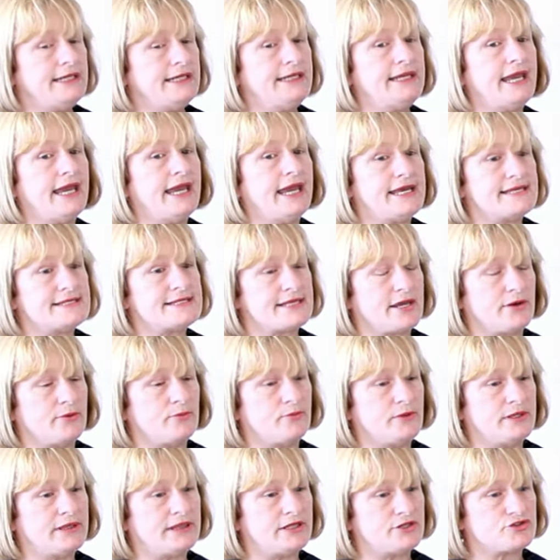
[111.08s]
Yeah, so
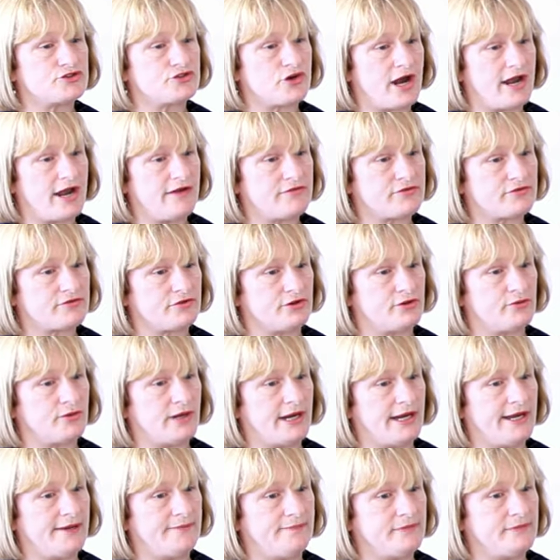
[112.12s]
with the drive-through,
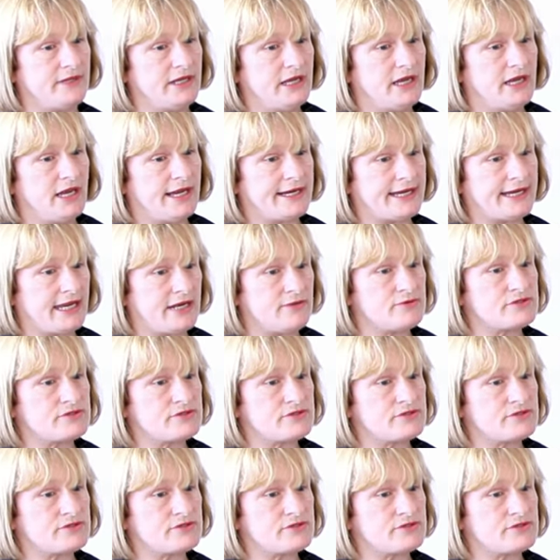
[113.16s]
again,